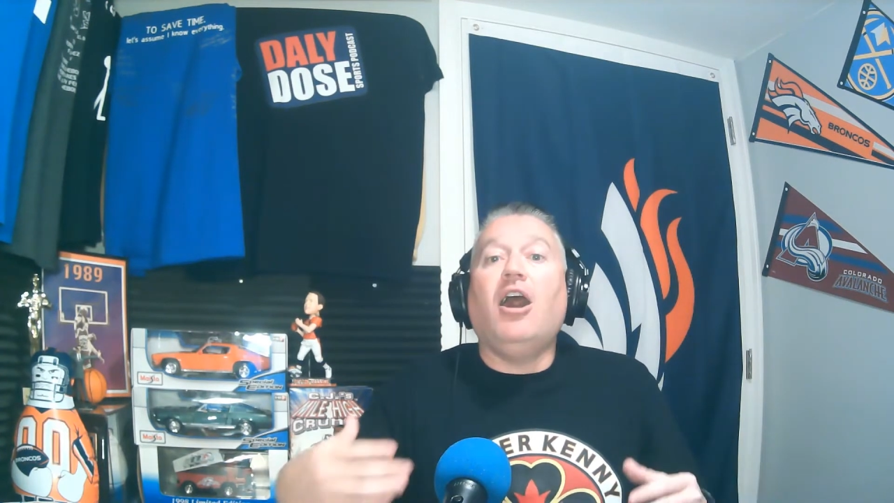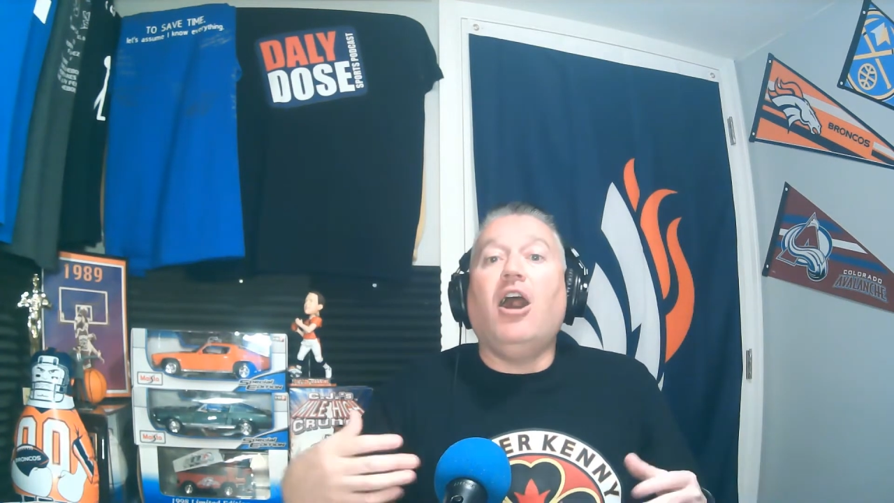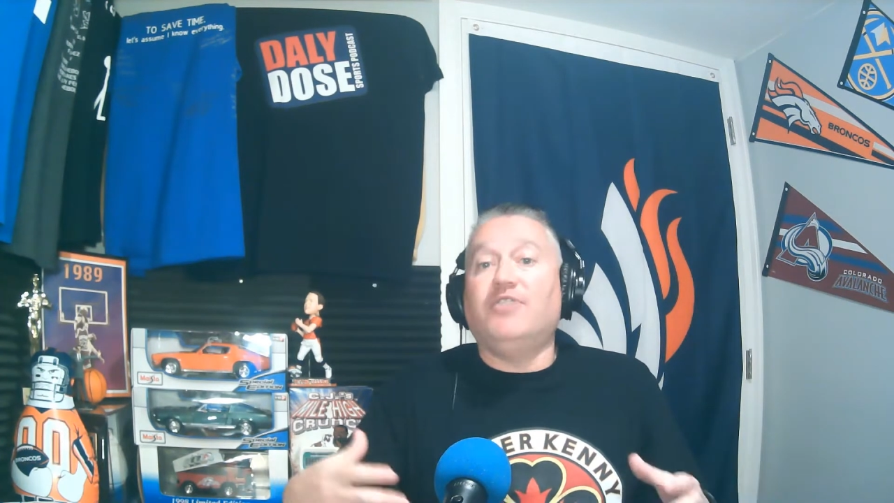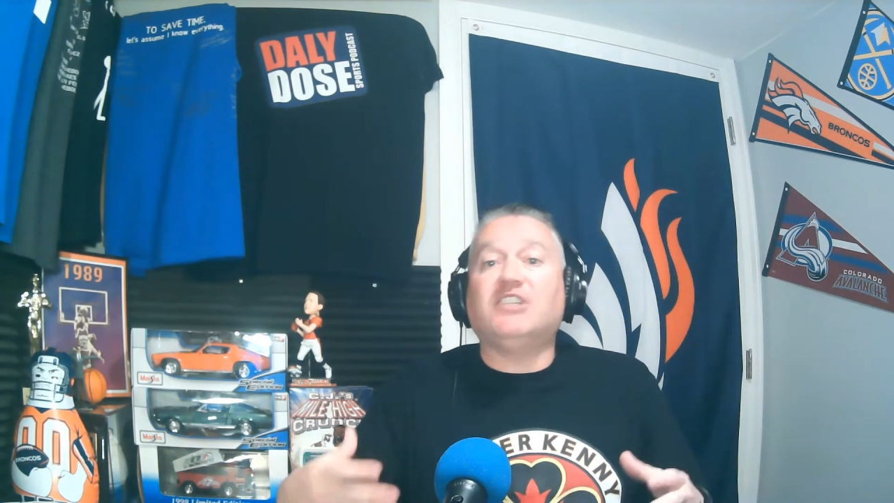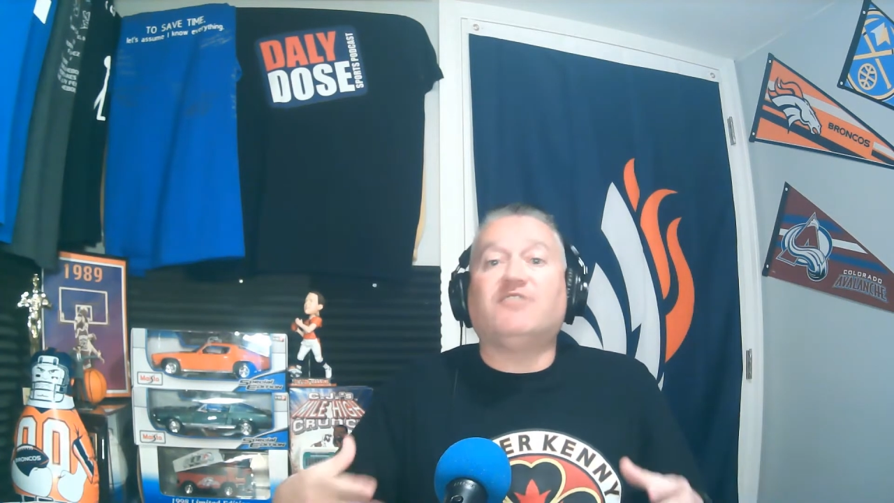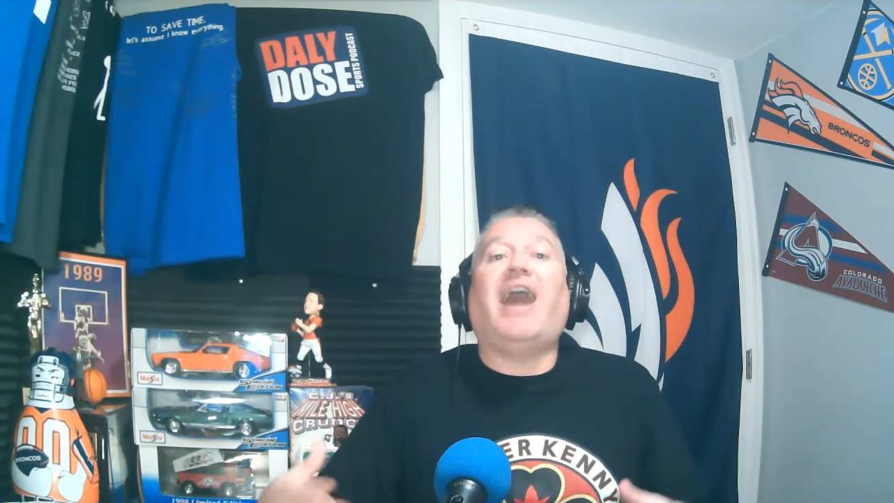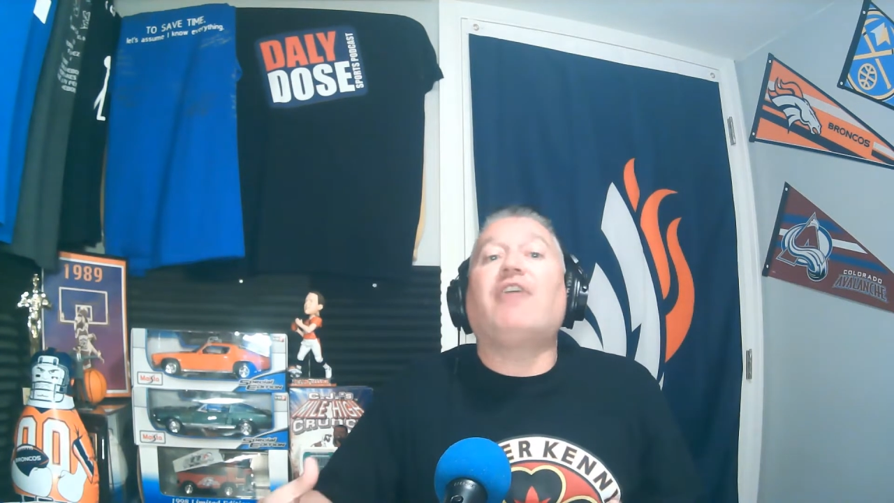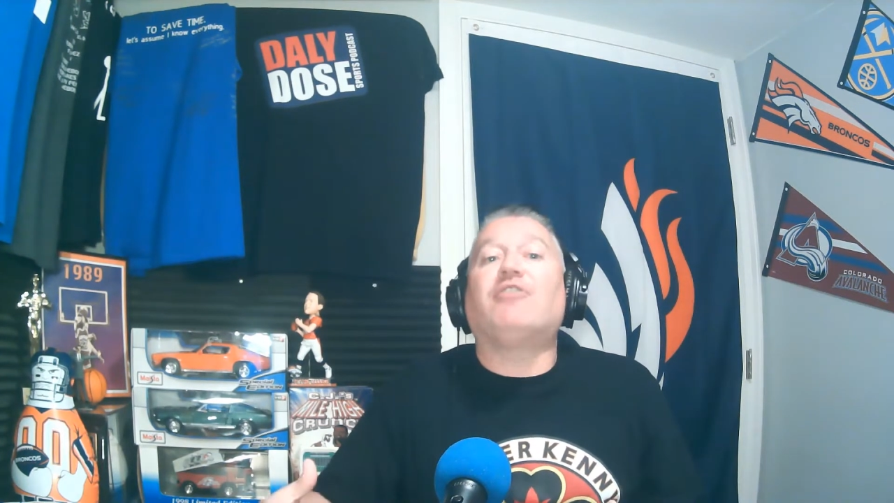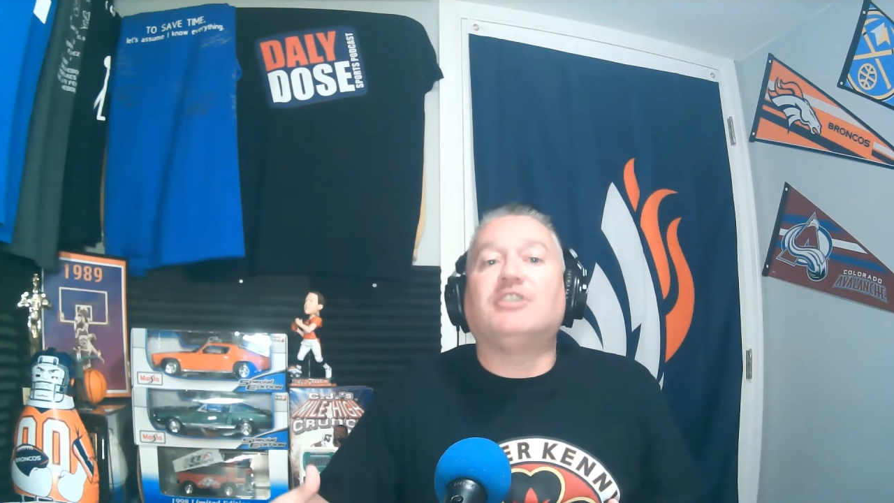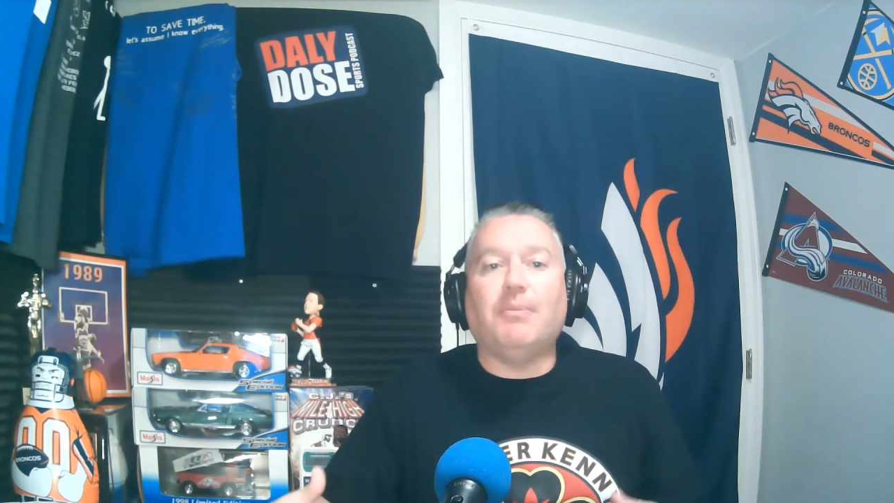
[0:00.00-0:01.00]
of this
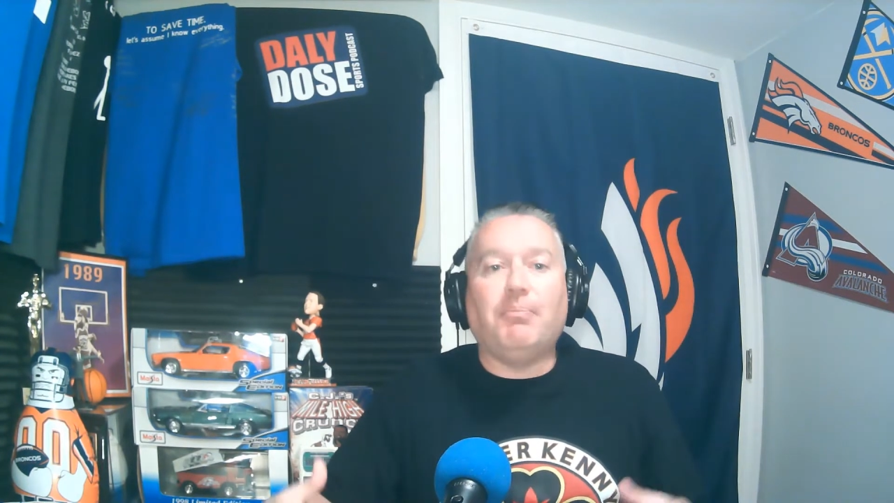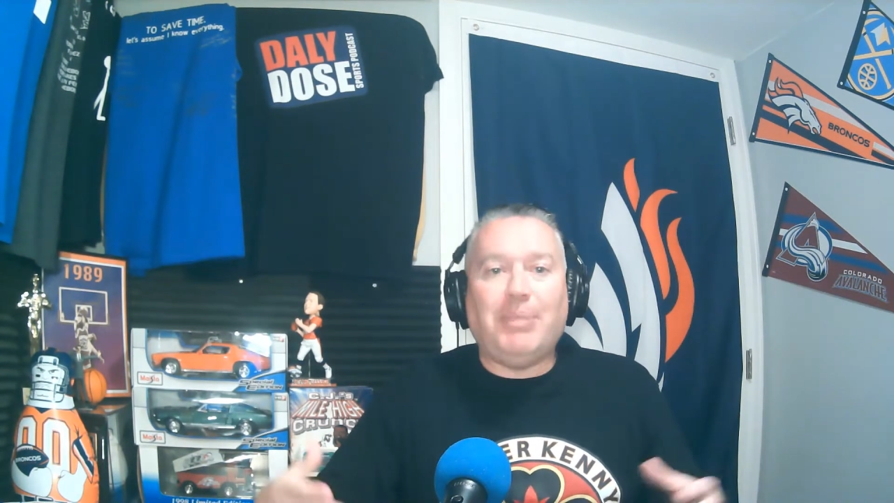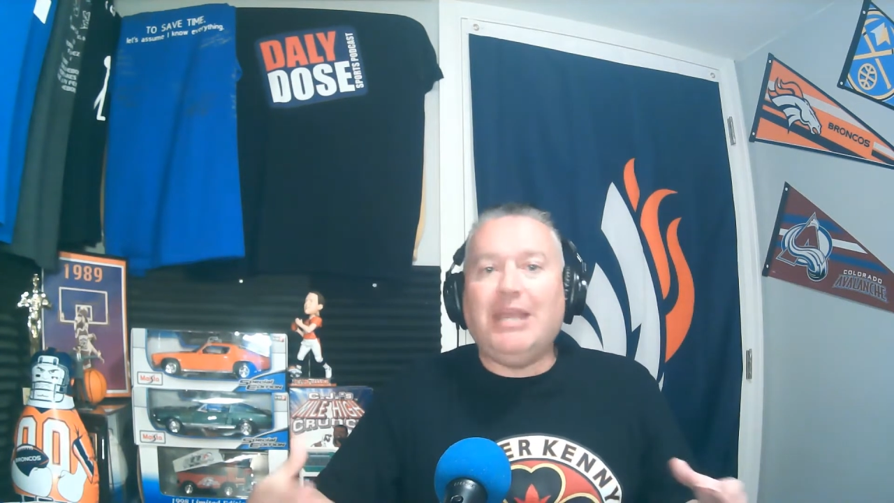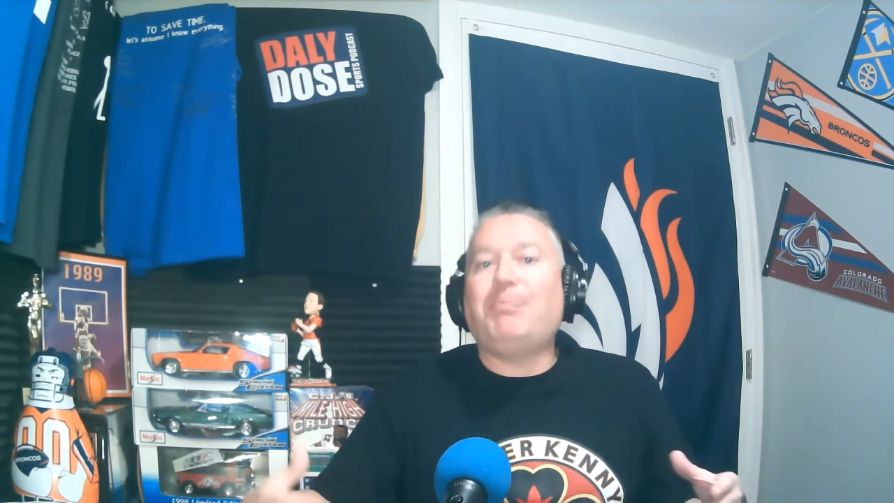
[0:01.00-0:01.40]
virus being